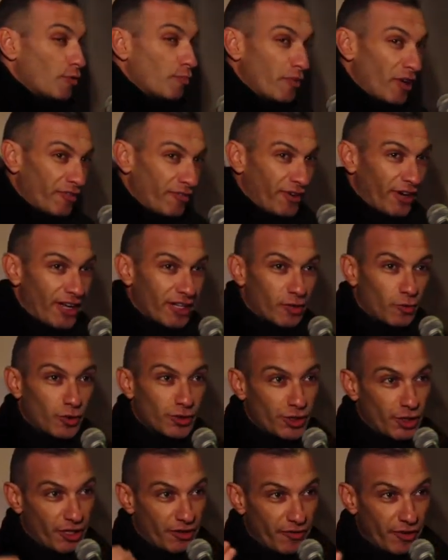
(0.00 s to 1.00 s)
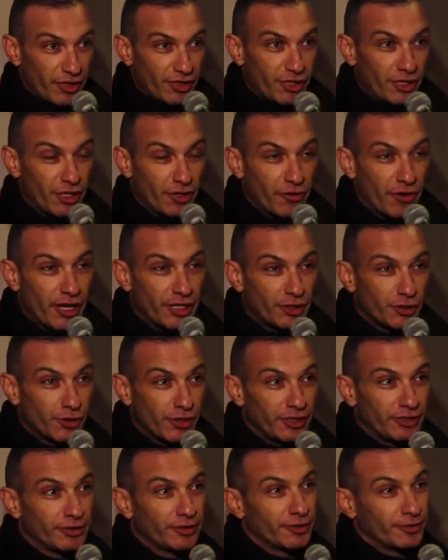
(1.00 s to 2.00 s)
My father was a university
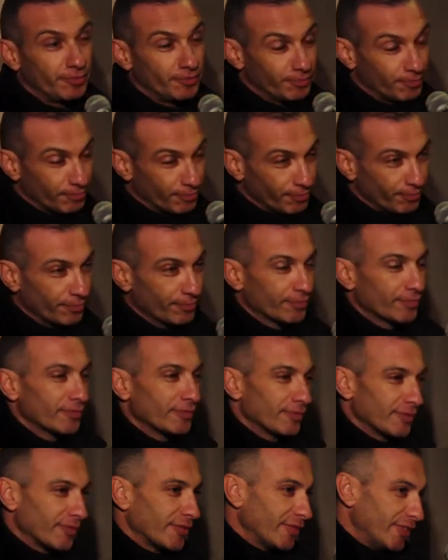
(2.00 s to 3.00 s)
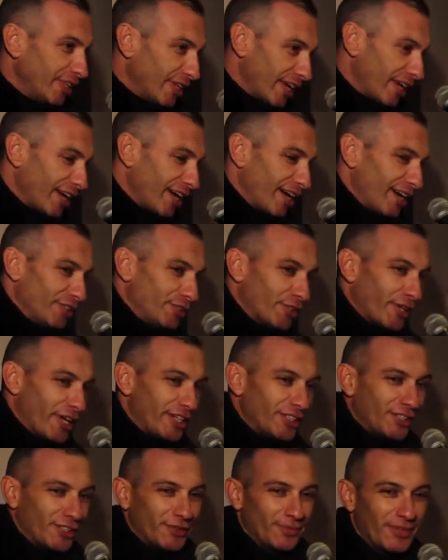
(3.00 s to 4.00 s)
graduate, he had higher
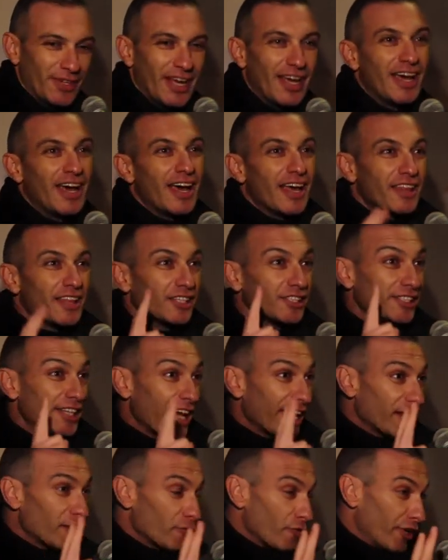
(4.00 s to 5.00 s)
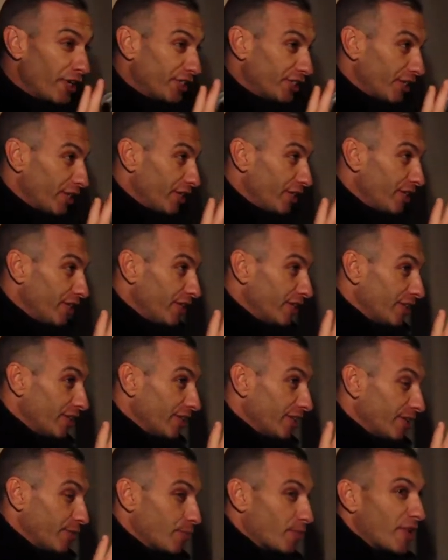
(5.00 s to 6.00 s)
education. The second reason,
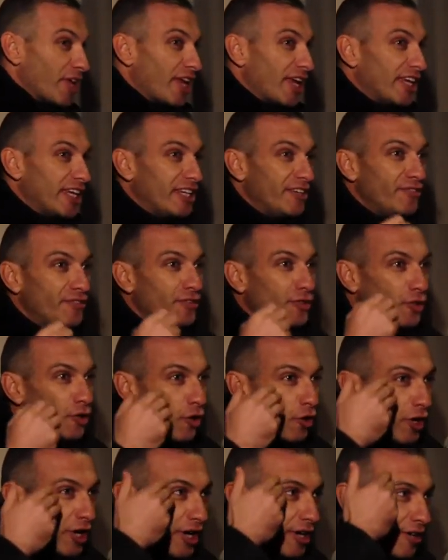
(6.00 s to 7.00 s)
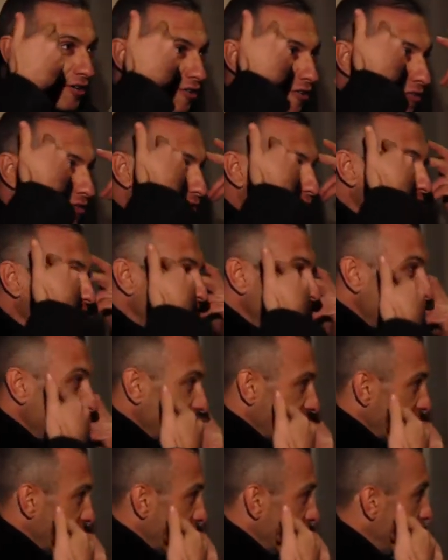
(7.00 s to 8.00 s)
if your
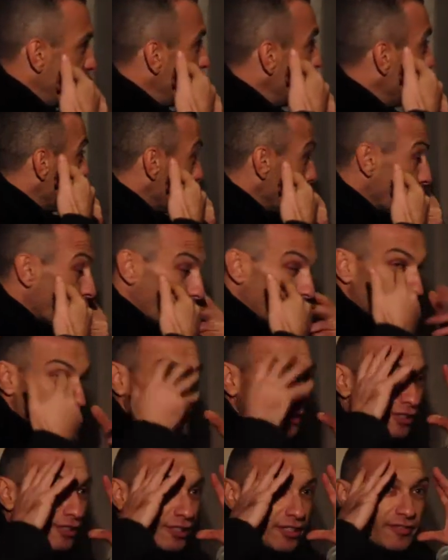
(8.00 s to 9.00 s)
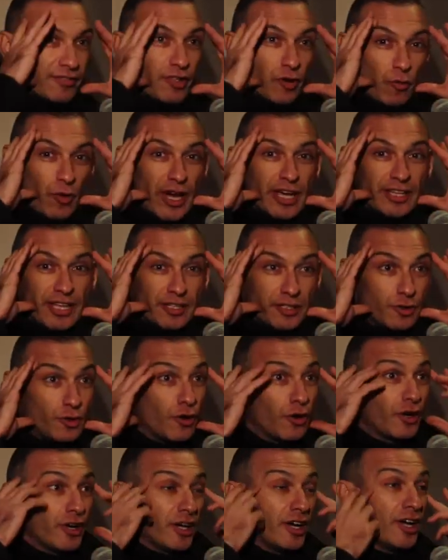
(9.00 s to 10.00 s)
physique, if looks, if the way that
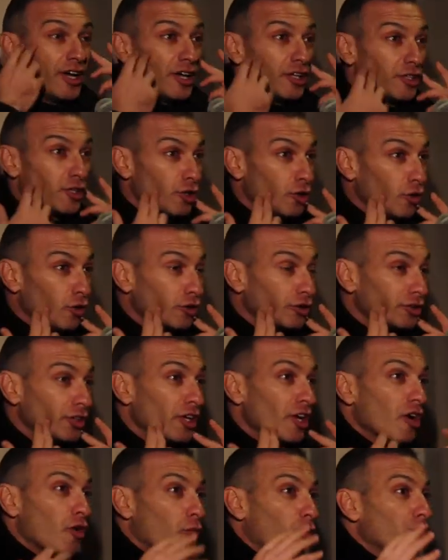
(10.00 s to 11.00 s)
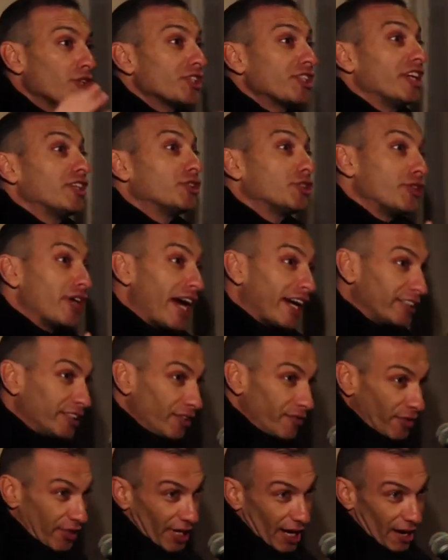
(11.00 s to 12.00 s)
you looked wasn't
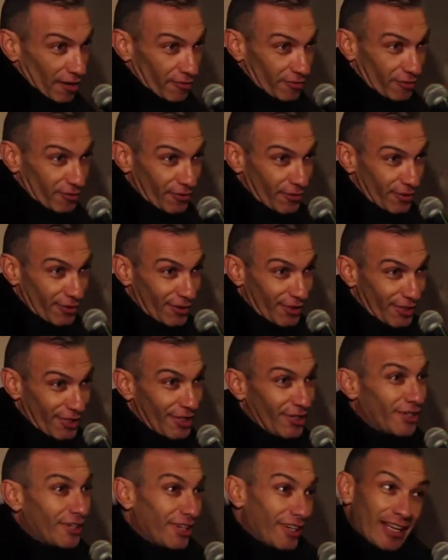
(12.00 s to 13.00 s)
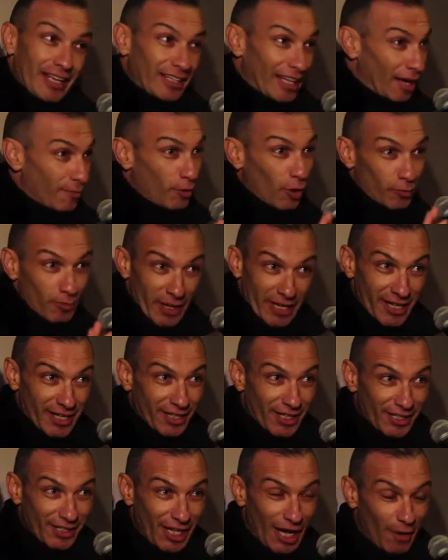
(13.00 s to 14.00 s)
attractive enough, and I'm not making
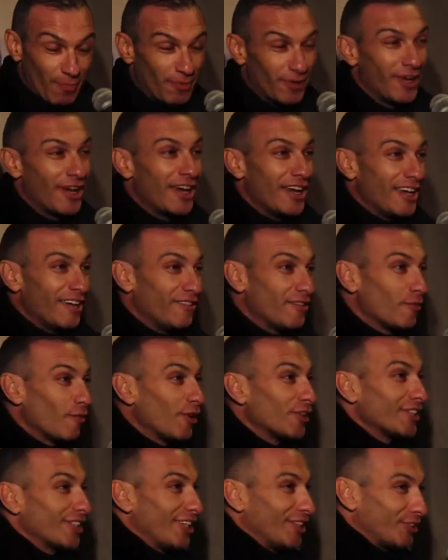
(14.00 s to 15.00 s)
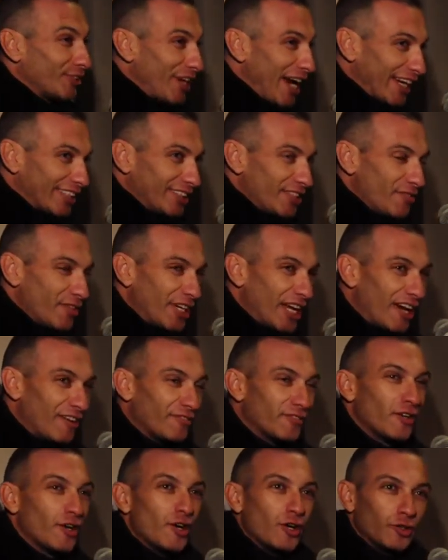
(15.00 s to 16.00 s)
this up, if it wasn't attractive
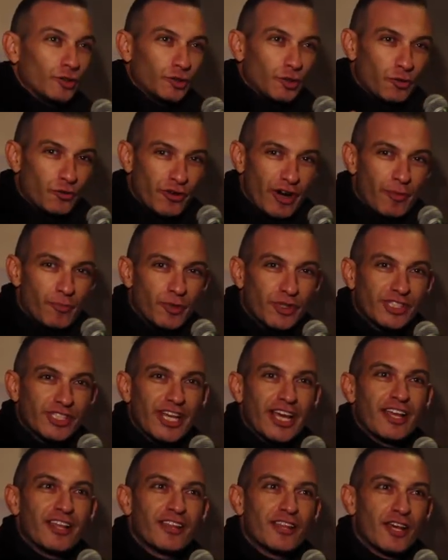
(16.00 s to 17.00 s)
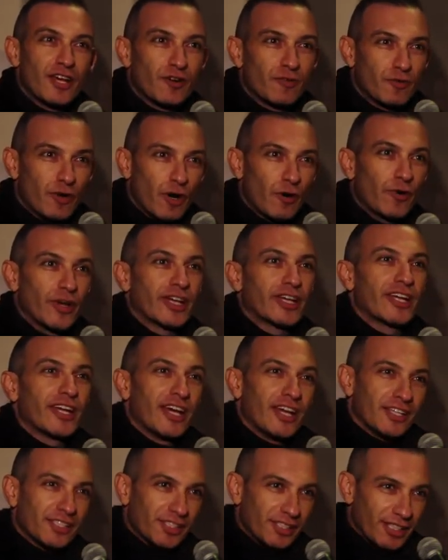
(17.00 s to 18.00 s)
enough to represent the heroic
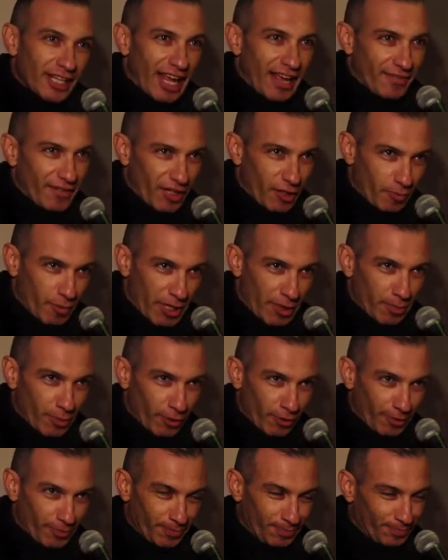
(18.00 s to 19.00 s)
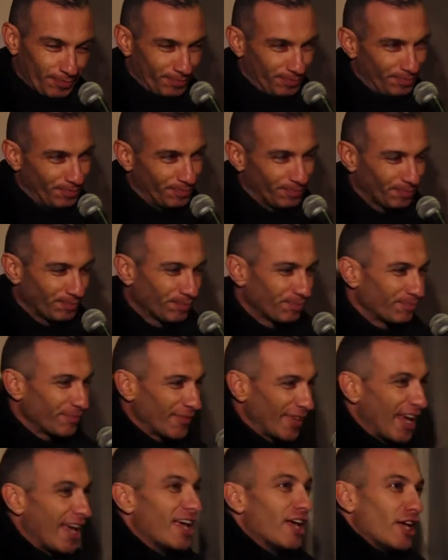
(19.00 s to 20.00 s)
Slavic people.
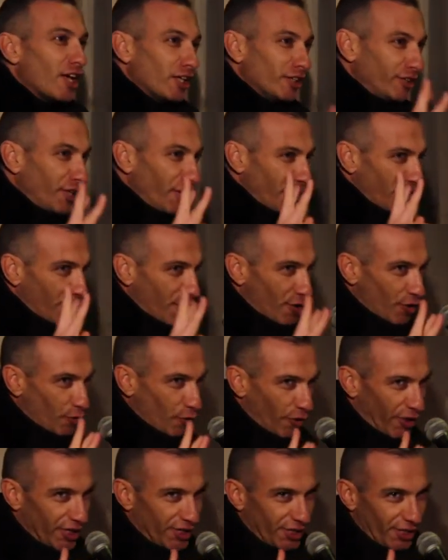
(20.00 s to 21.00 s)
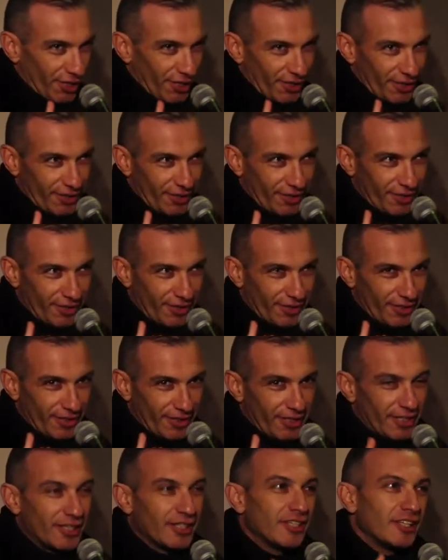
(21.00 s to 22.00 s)
The third reason,
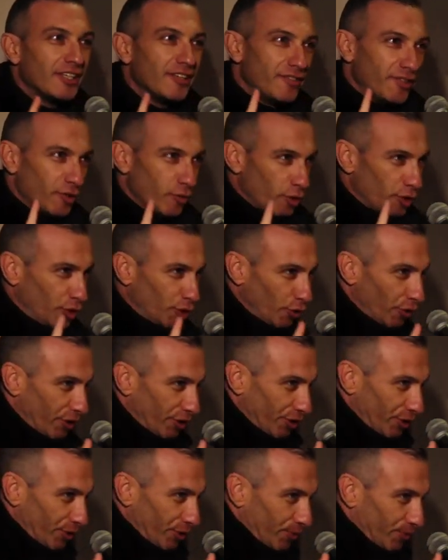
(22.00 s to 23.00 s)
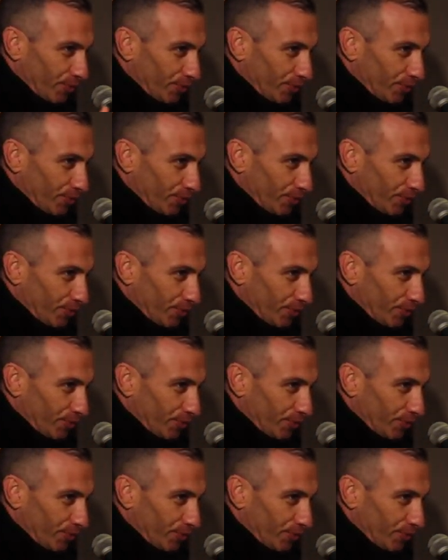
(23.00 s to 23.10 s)
if you were Jewish.